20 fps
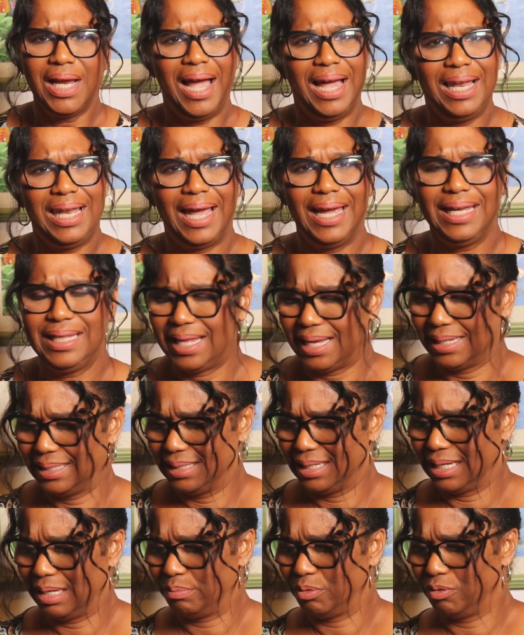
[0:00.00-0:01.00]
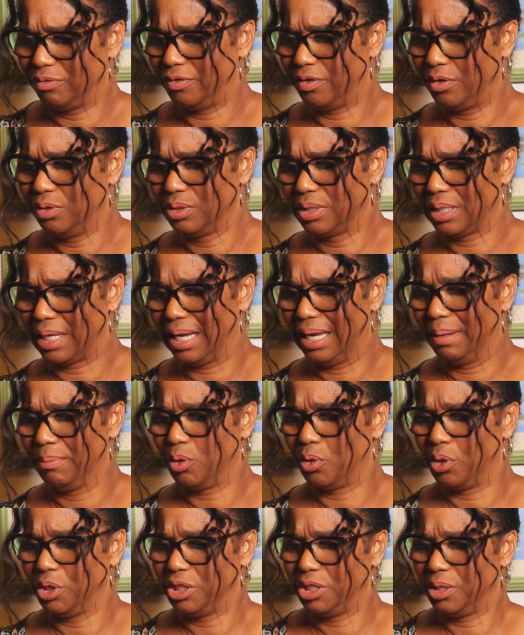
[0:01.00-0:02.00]
I like that sample, folks.
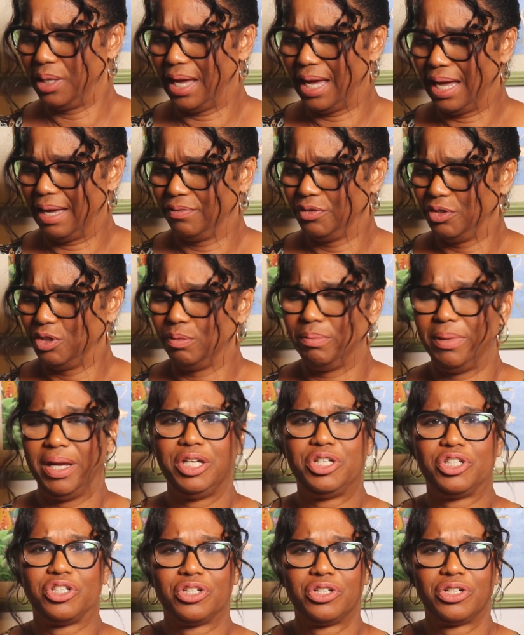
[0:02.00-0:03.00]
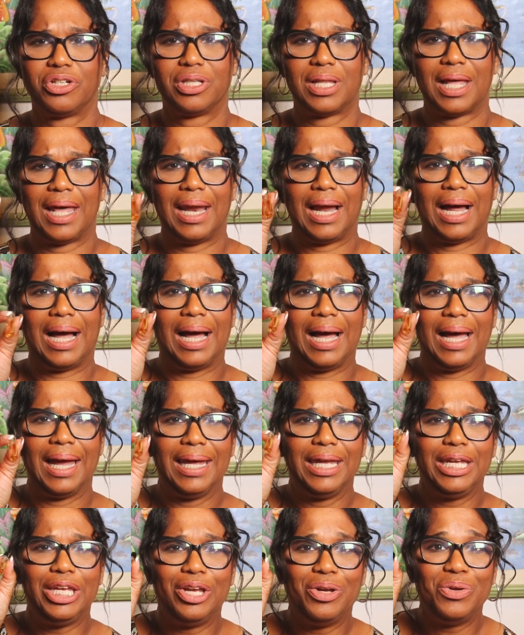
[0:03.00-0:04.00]
I'm going to have to make sure that
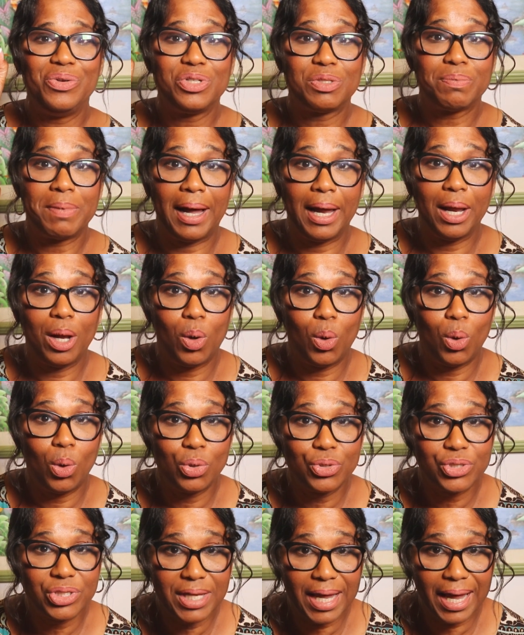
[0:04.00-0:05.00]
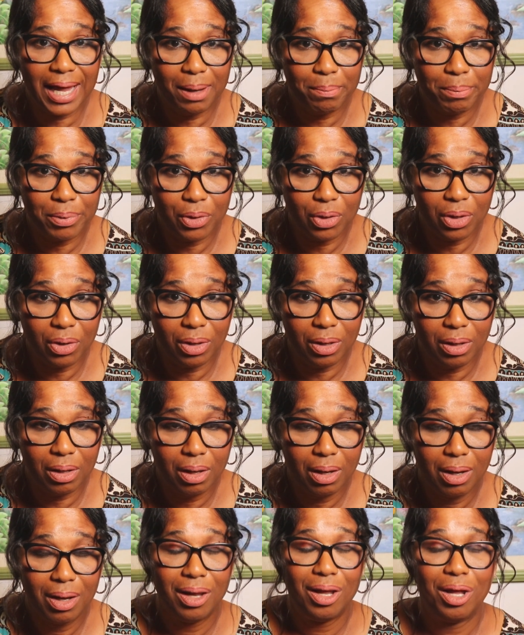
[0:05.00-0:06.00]
I use my whole
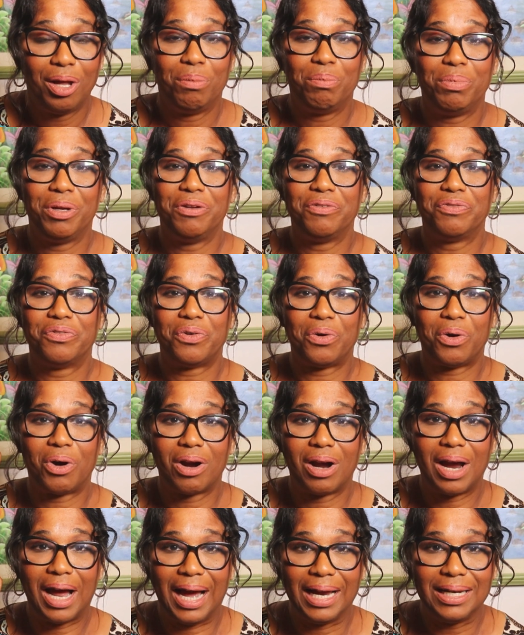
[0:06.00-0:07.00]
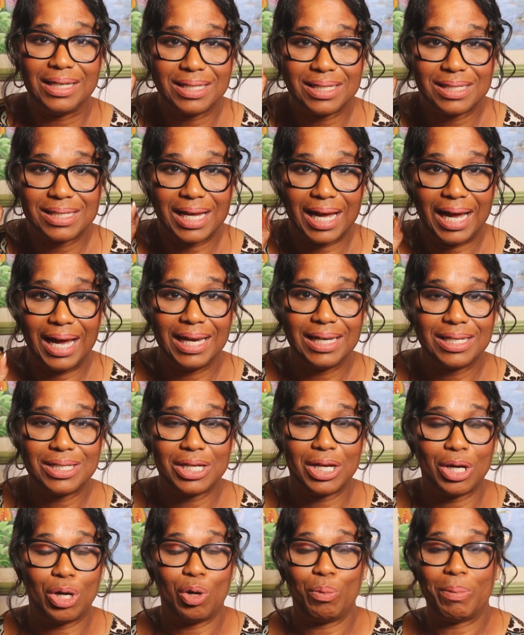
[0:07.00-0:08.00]
sample before I decide
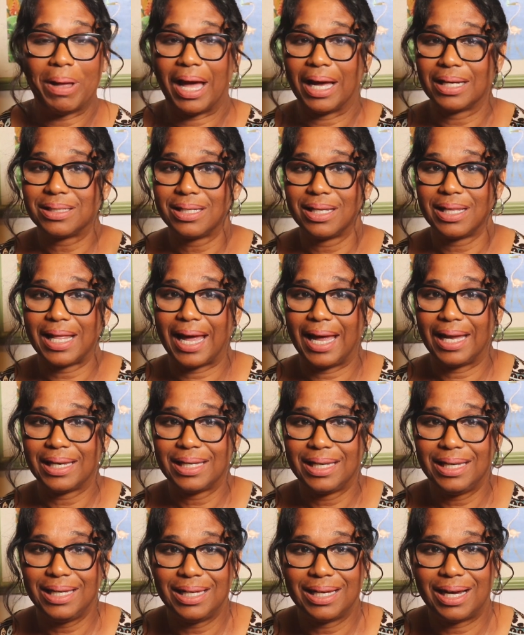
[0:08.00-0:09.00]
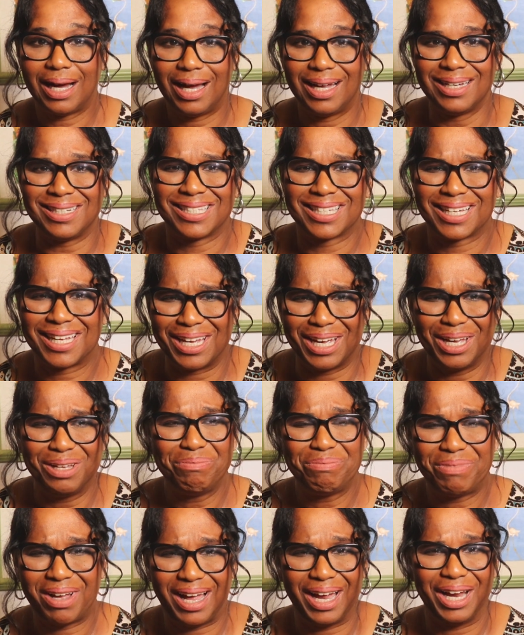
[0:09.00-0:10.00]
to go back to that kiosk
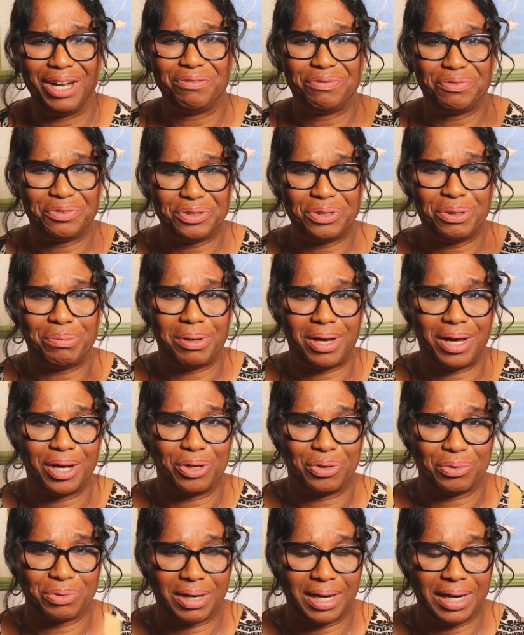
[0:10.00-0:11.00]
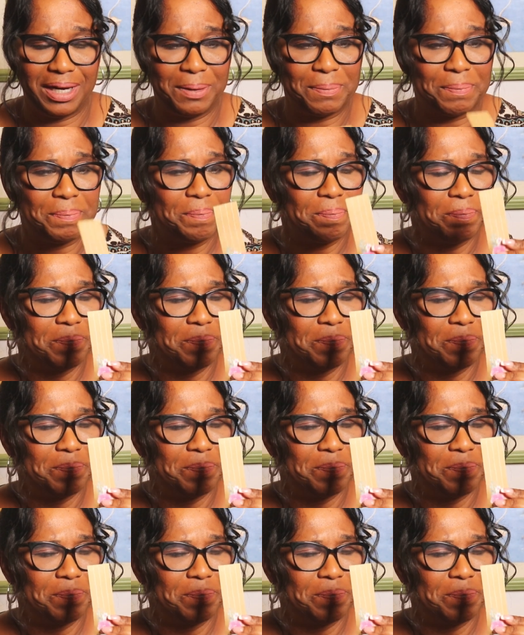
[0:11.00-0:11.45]
and buy a full bottle, right?